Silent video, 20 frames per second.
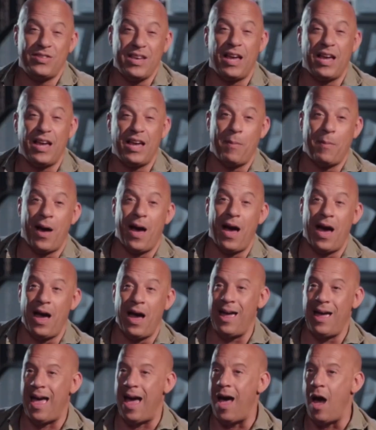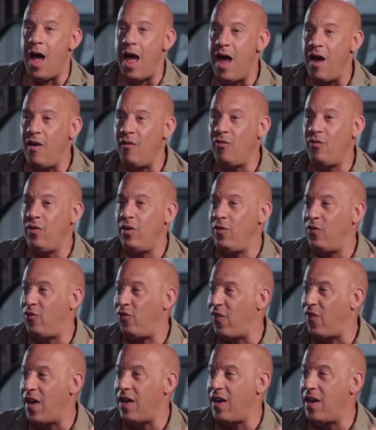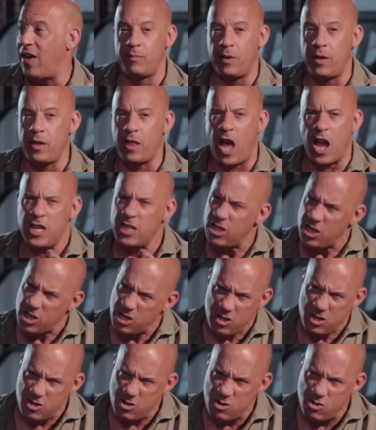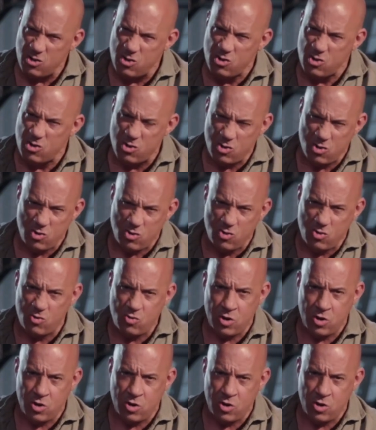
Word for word: goodbye, every face looks at me like you,